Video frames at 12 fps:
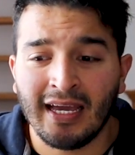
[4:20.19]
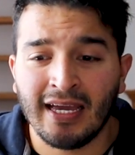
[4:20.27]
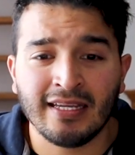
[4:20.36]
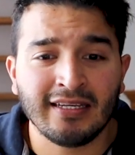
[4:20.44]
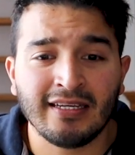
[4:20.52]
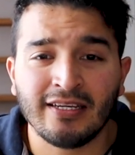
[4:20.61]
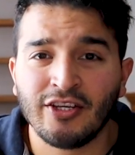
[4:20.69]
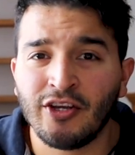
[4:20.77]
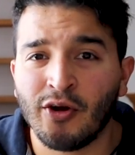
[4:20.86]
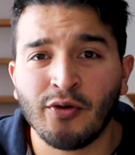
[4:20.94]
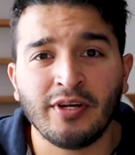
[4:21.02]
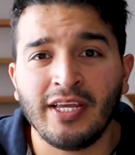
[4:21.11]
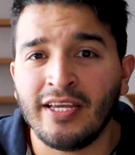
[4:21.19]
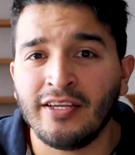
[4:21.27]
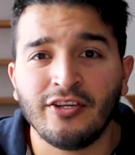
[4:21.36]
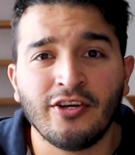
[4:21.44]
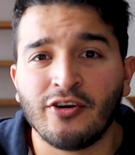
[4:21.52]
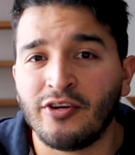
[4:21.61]
you don't
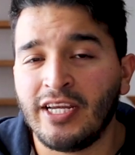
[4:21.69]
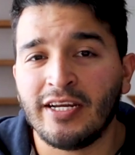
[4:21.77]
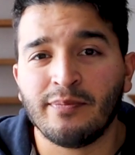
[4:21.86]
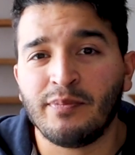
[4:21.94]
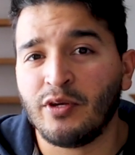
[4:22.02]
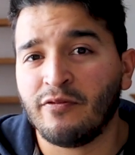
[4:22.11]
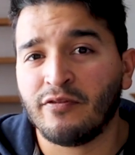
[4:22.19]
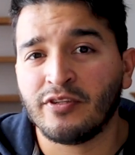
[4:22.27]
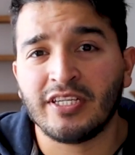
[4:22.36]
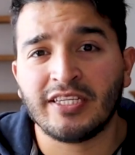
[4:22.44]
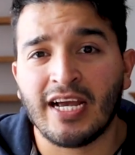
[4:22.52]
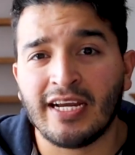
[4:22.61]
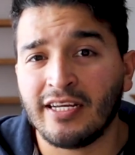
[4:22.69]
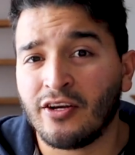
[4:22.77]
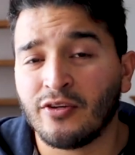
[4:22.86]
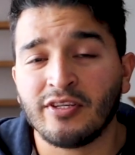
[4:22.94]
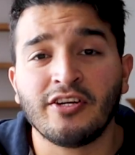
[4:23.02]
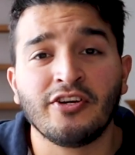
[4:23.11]
need a beautiful design. It
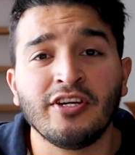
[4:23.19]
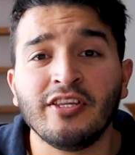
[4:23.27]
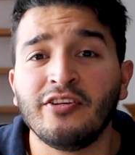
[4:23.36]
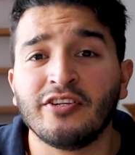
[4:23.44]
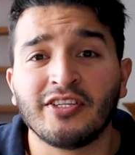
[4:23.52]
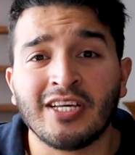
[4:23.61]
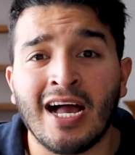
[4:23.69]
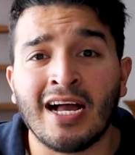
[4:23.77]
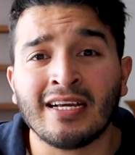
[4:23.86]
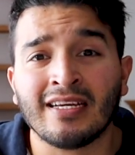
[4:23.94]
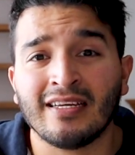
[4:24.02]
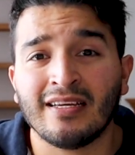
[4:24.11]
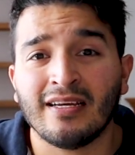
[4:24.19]
goes underneath your sock,